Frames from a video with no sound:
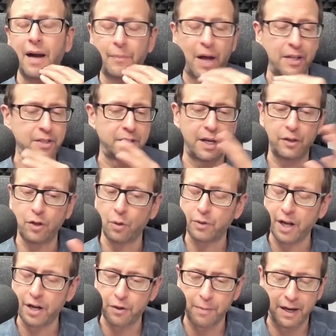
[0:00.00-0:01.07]
Now, I'm not saying
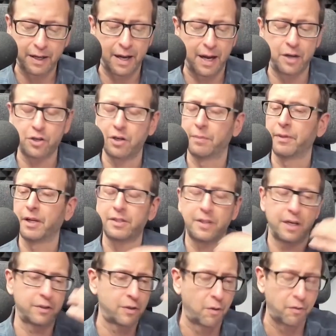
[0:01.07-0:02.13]
don't take your medication. I'm not
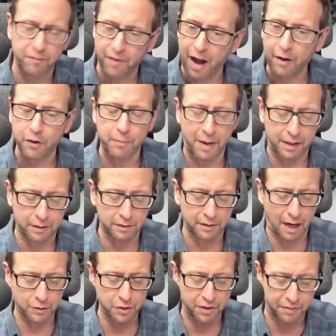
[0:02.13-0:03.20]
saying don't follow your medical
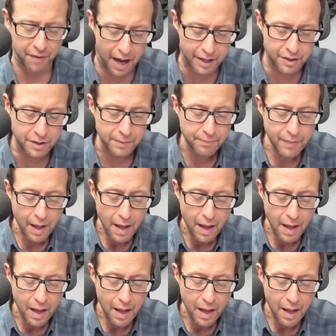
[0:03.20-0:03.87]
doctor's advice.